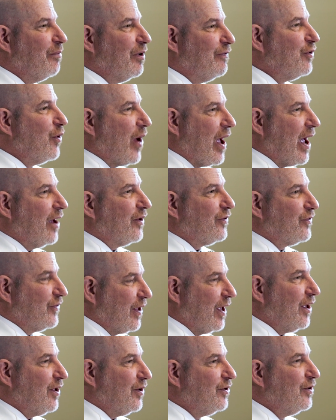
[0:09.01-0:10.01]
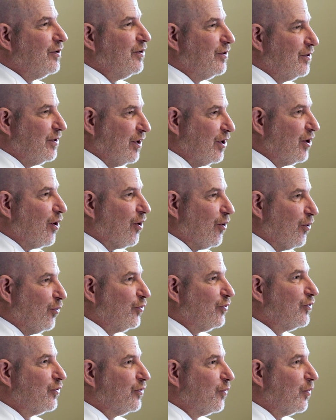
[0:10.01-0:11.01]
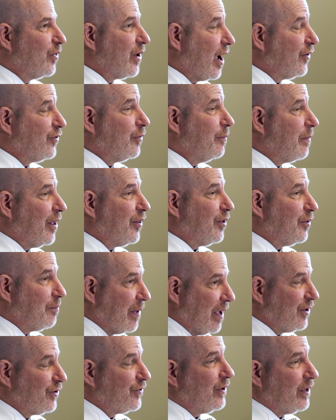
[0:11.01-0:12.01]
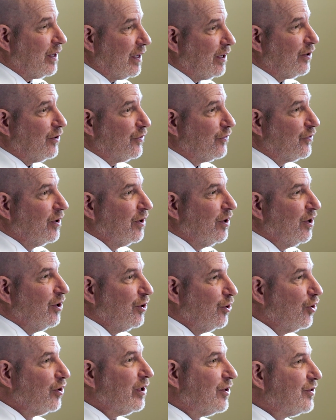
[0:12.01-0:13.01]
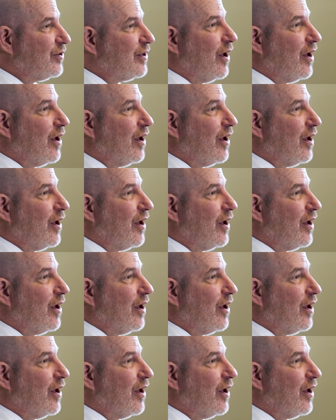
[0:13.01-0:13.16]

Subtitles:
But if you ask 10 DOs what osteopathic medicine is, you'll get